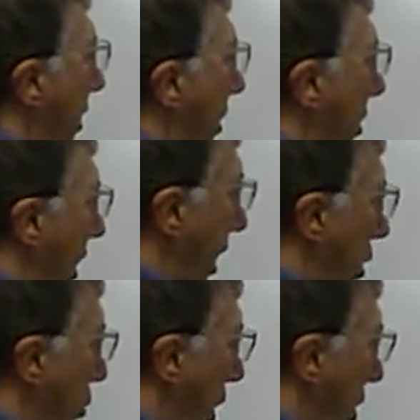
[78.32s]
the
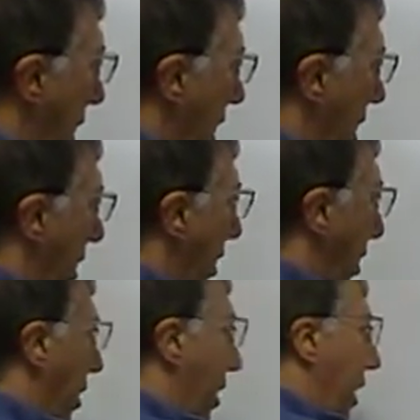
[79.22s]
gun body.
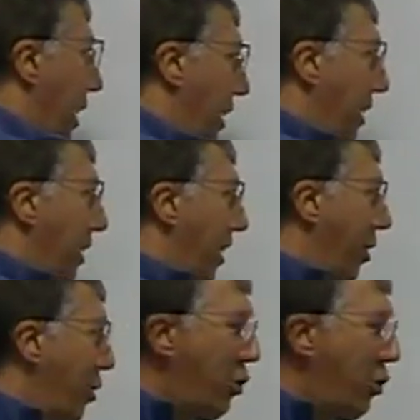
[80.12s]
I'll just